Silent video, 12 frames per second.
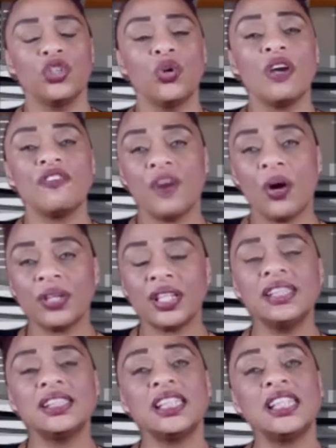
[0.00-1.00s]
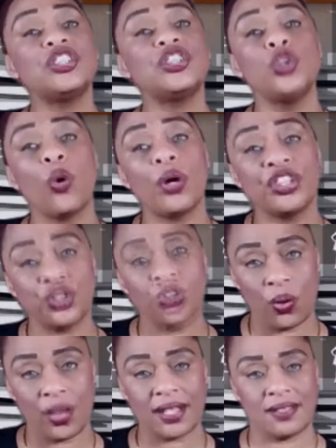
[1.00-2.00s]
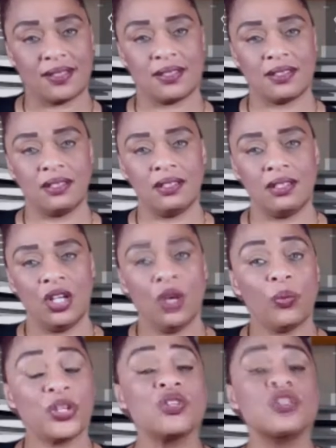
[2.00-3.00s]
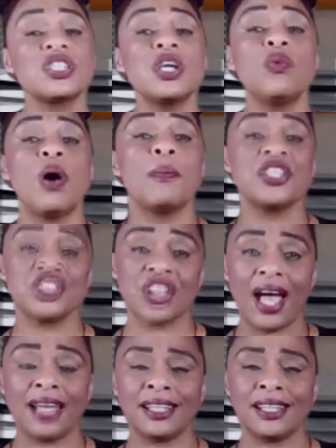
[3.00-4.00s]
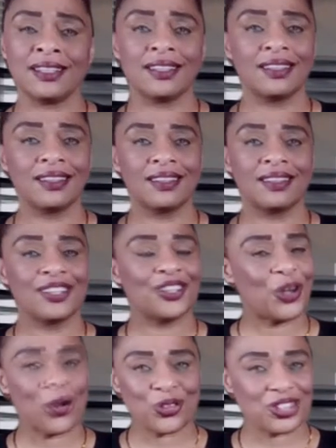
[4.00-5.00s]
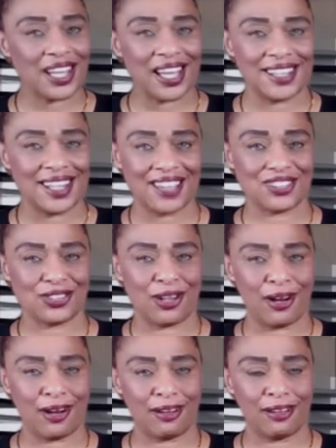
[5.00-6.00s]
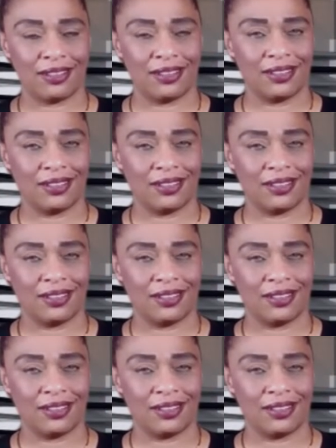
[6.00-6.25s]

Your focus is your choice. When you see a woman shining, go stand next to her.